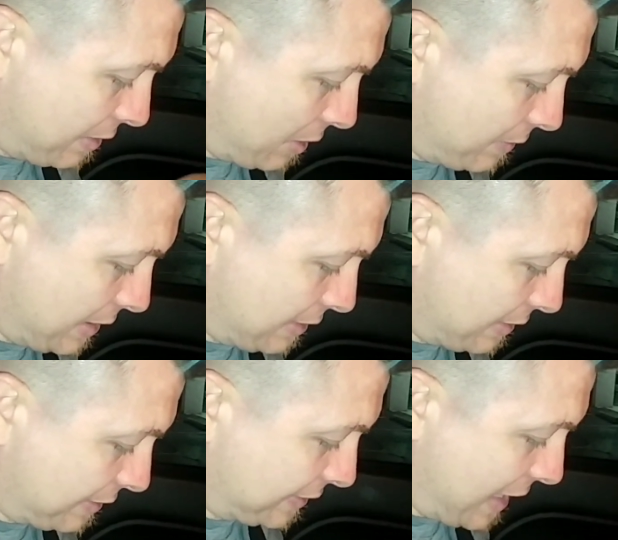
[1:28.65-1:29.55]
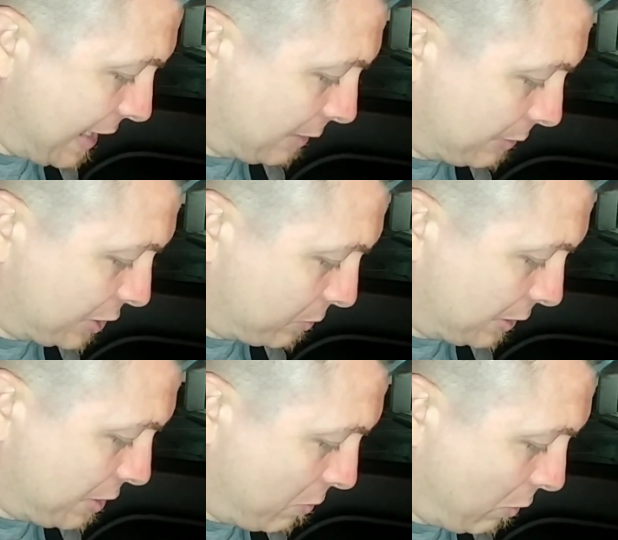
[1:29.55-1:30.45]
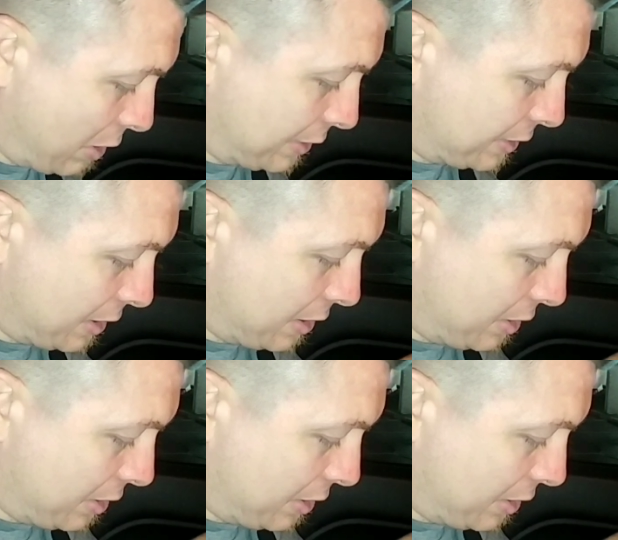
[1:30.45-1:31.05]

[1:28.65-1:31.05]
No need to decide which one you want.